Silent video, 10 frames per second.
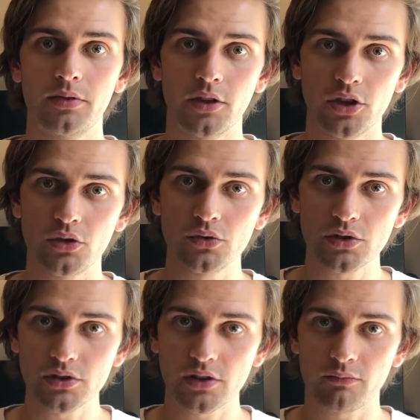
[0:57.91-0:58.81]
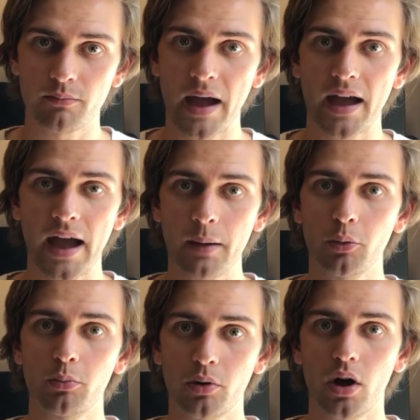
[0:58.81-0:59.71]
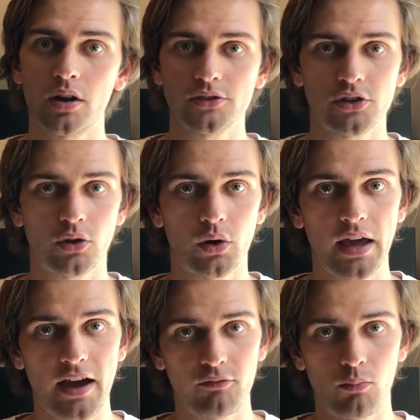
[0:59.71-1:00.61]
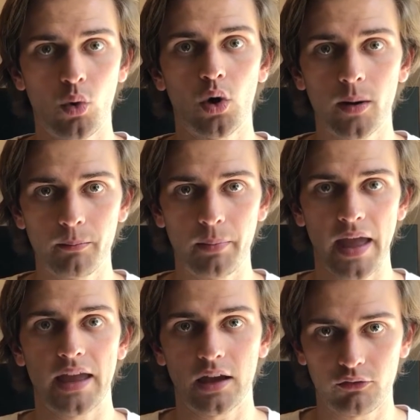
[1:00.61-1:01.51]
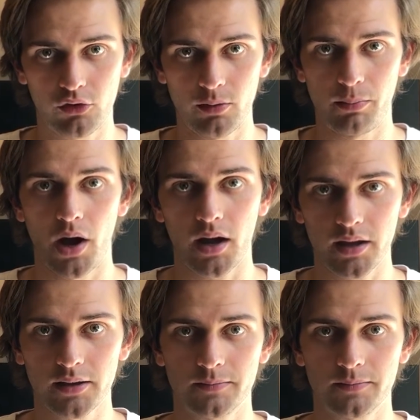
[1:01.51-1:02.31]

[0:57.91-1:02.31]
the users of Apple products are going to have more bang for the buck.